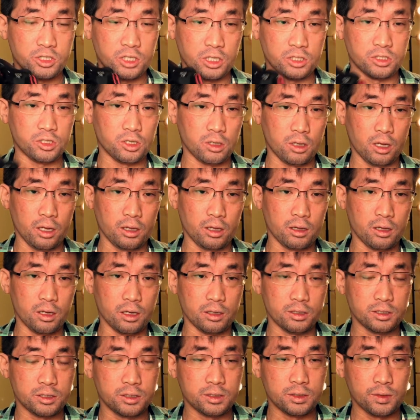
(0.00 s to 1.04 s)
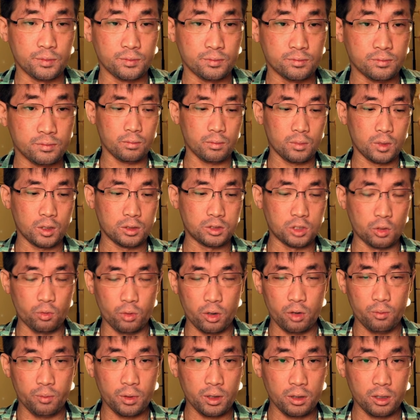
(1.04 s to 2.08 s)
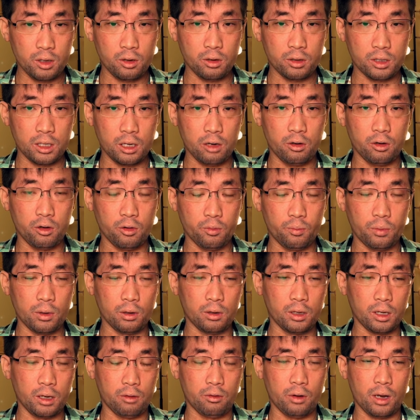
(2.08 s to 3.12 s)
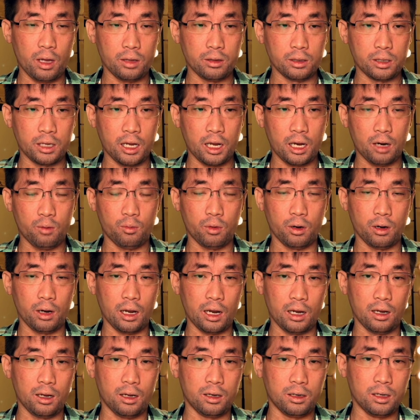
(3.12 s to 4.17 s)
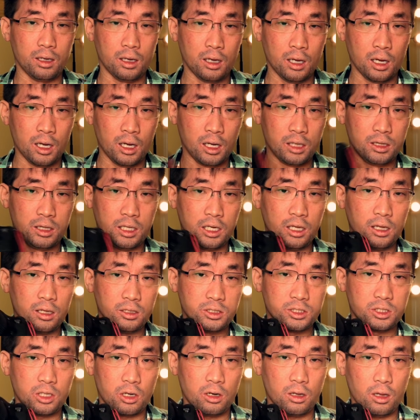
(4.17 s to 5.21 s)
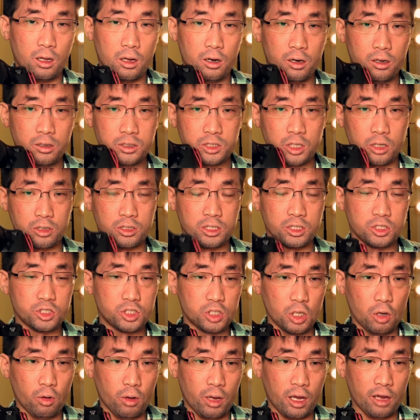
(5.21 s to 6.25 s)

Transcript: sensor like this. So when you're building your gear, you're building it around the camera. And DSLRs are just so